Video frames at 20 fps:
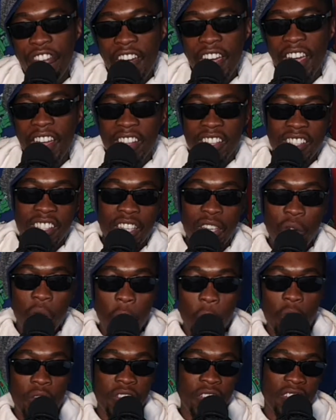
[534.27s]
fans and
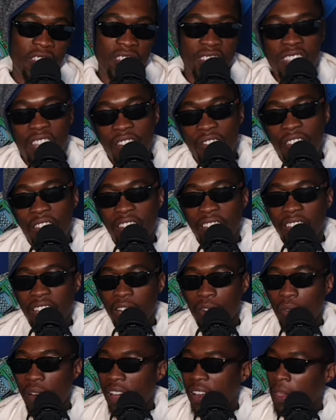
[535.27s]
audience, stuff like
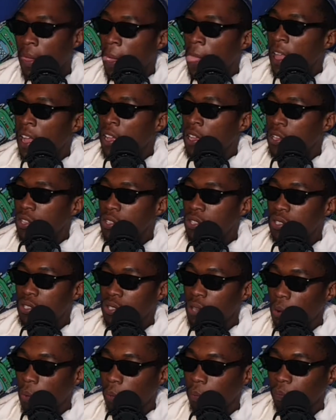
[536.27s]
that, right?
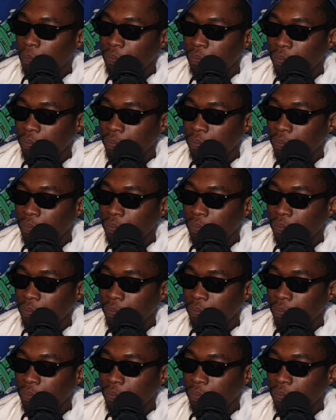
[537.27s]
So